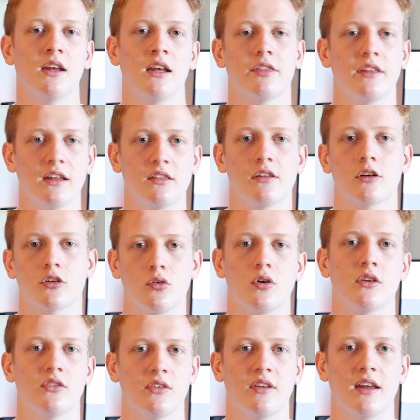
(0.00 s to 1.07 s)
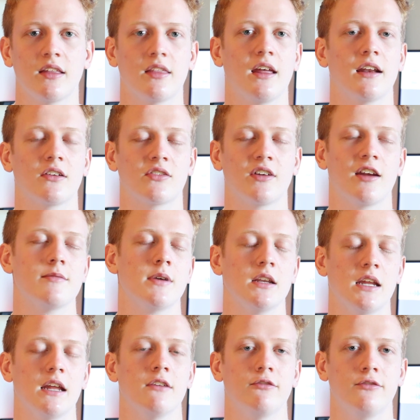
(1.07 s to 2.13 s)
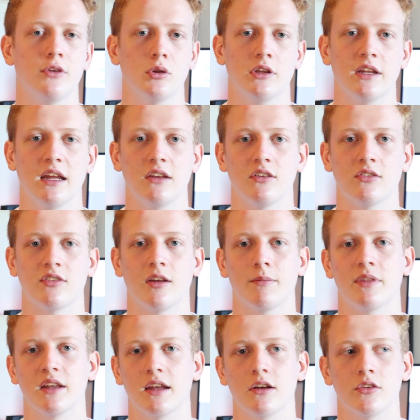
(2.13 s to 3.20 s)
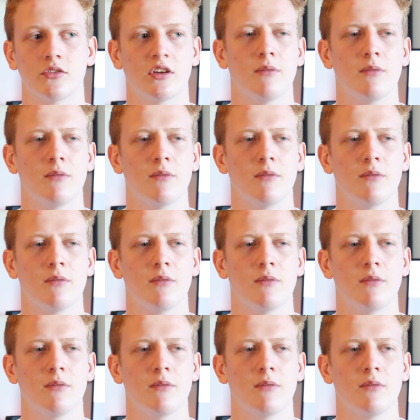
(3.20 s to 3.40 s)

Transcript: I think they're going to take that excitement and fuel it into something else.